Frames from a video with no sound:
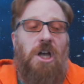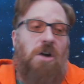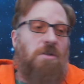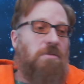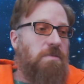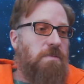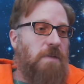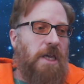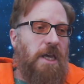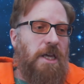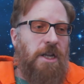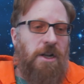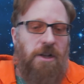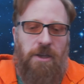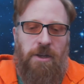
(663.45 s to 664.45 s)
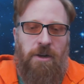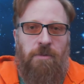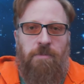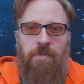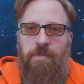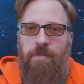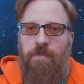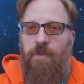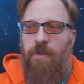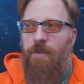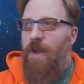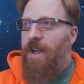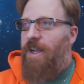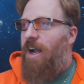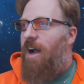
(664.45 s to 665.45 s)
So,
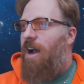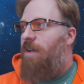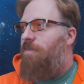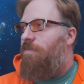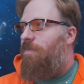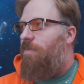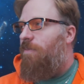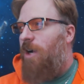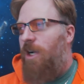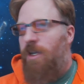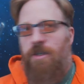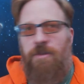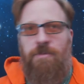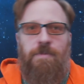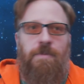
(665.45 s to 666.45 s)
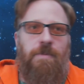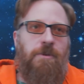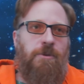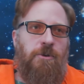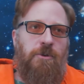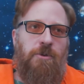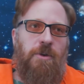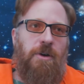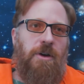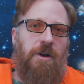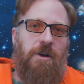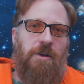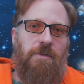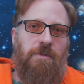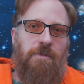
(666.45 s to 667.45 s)
thank God,
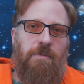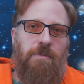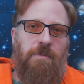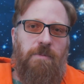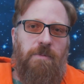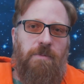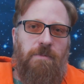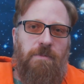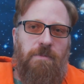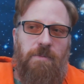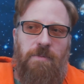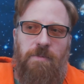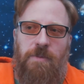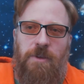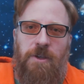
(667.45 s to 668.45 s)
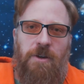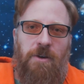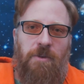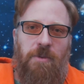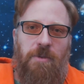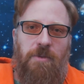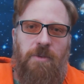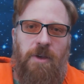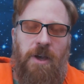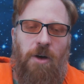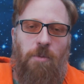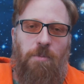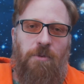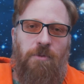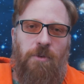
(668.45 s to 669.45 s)
through, the
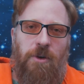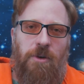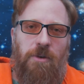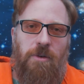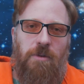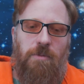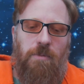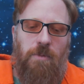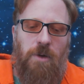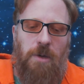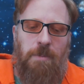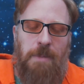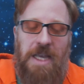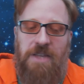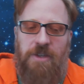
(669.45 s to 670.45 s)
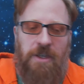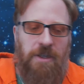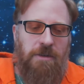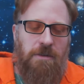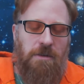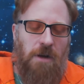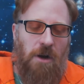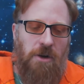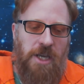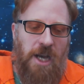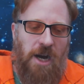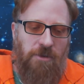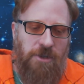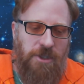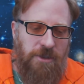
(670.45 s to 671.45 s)
help of a amazing
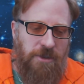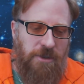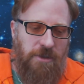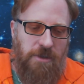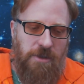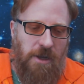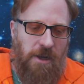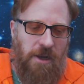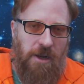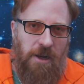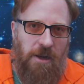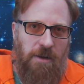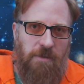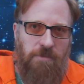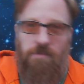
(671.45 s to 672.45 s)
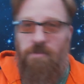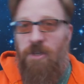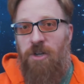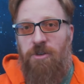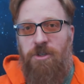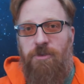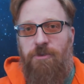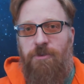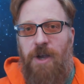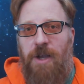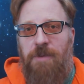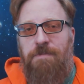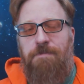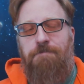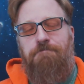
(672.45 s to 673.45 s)
cardiologist, she was
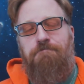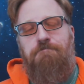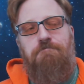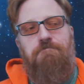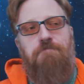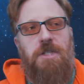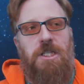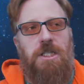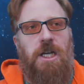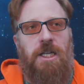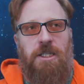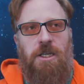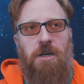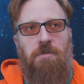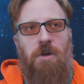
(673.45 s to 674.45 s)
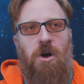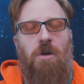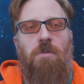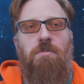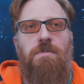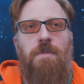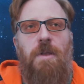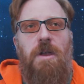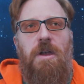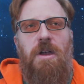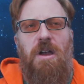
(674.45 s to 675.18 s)
fine. Got to come home.